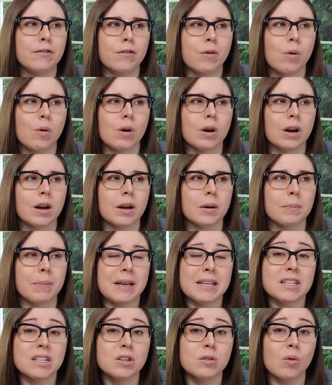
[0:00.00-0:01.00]
for
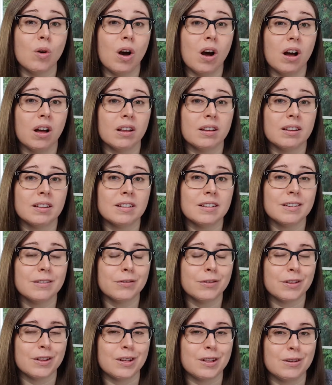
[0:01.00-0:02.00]
Best New Author
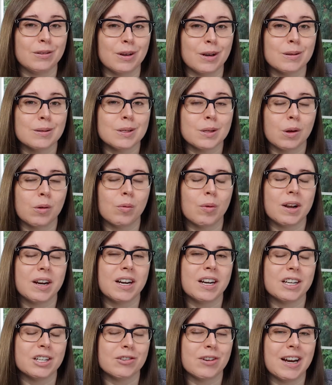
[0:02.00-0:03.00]
for the Hugo, so I
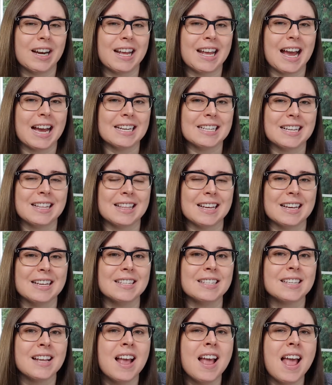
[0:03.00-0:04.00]
wanted to try to get to
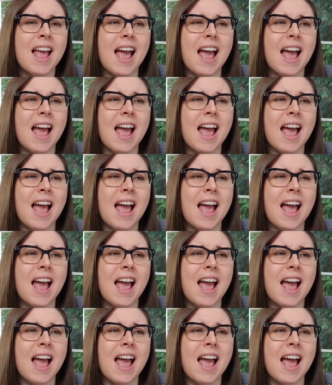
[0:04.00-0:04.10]
this.